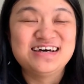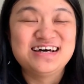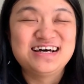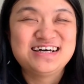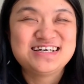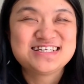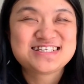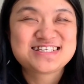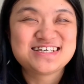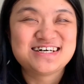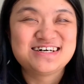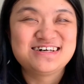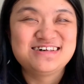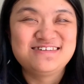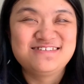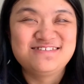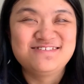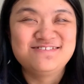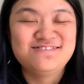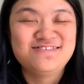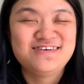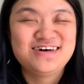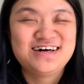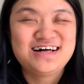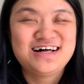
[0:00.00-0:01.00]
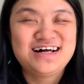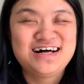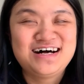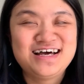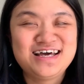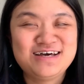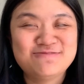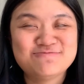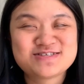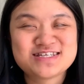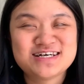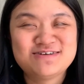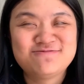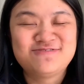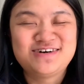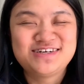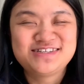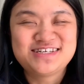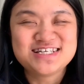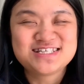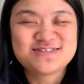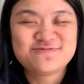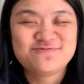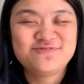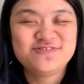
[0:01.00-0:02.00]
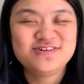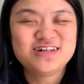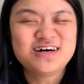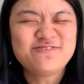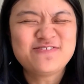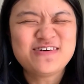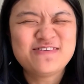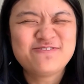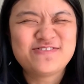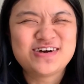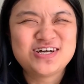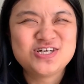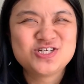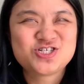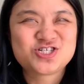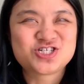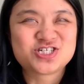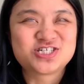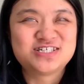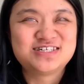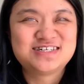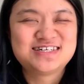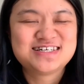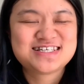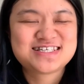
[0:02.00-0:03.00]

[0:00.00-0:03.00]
So I am someone that's full of adventure.